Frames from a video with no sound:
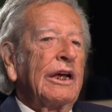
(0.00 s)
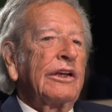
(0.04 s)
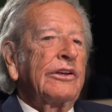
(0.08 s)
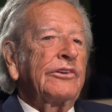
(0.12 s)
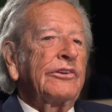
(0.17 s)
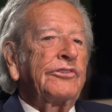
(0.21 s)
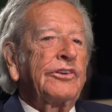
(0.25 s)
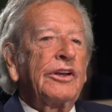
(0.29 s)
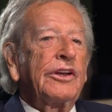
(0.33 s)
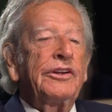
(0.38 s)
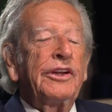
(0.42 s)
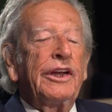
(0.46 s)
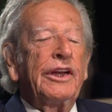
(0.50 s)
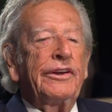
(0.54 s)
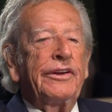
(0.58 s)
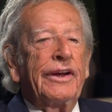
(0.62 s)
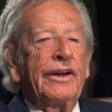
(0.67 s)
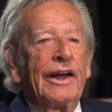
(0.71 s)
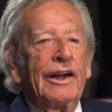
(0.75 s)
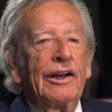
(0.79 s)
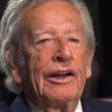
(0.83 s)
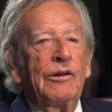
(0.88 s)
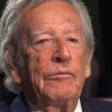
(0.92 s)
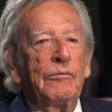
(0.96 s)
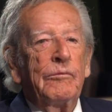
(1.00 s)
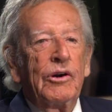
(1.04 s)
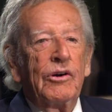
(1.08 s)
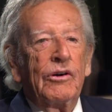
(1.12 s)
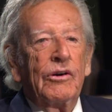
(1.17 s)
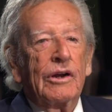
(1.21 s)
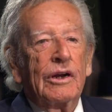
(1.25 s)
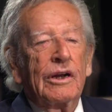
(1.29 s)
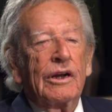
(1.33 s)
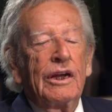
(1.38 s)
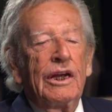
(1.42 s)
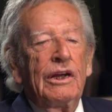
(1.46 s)
Sydney Daily
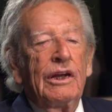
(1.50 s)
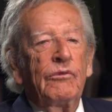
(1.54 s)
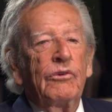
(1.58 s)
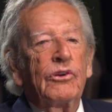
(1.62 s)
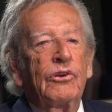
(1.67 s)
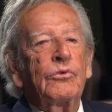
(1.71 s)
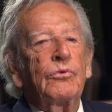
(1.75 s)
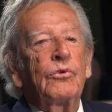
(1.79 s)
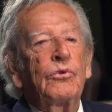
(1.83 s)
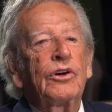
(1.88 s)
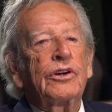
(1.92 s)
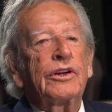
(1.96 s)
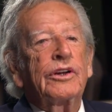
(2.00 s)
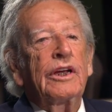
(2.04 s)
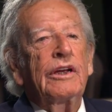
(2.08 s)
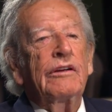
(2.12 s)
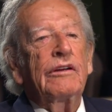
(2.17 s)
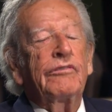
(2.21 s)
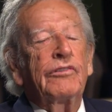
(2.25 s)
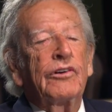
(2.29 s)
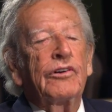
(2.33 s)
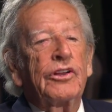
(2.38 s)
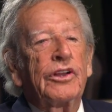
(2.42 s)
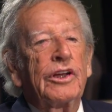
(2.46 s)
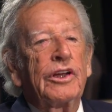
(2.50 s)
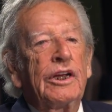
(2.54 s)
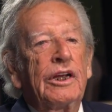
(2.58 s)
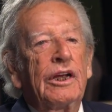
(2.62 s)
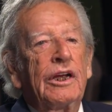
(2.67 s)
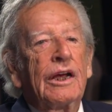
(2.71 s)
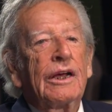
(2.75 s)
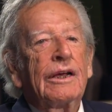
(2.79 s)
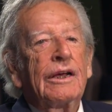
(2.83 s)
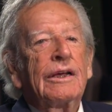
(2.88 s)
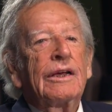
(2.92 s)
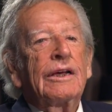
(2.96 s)
Mirror. He was working for the
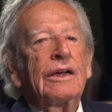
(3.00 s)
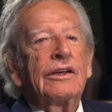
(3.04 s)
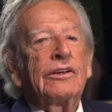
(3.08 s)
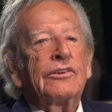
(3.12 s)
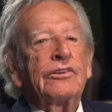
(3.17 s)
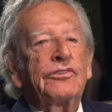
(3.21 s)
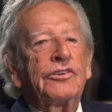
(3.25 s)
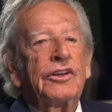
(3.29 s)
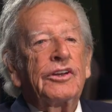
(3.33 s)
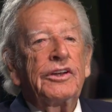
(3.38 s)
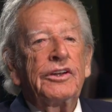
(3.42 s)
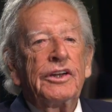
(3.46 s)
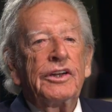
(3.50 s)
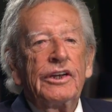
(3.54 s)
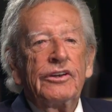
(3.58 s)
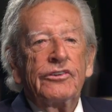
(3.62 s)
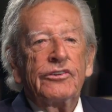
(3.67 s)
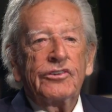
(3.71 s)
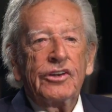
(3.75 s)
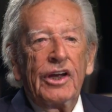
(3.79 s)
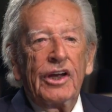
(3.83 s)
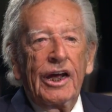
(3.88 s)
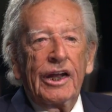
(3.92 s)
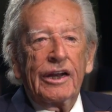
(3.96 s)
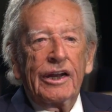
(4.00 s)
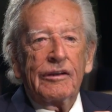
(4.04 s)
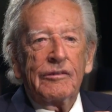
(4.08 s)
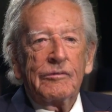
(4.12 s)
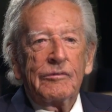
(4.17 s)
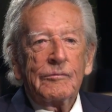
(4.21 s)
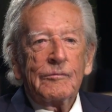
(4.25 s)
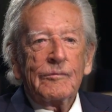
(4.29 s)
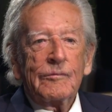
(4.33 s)
Sydney Sun.